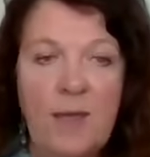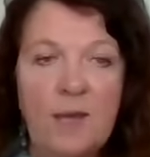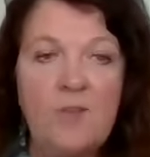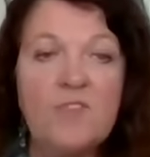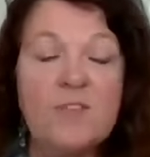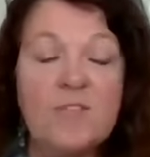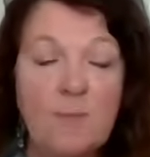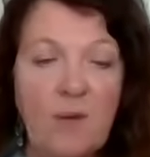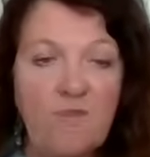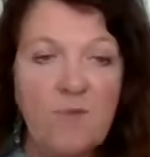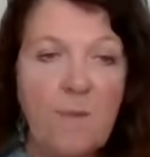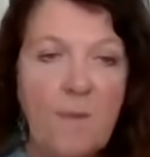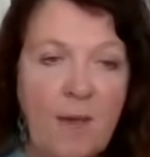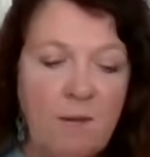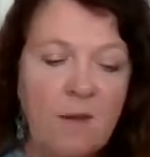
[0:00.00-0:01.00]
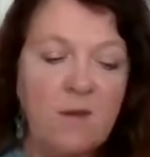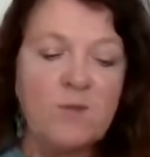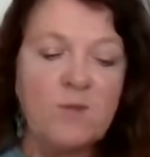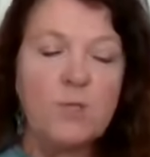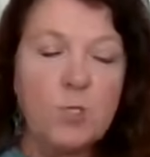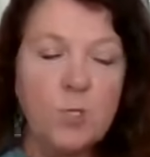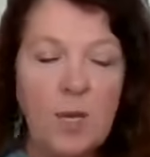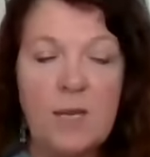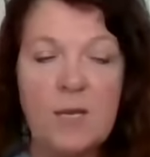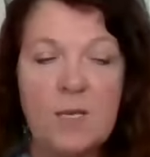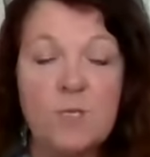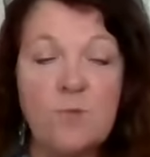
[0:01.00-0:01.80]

And you just come back from America and Australia.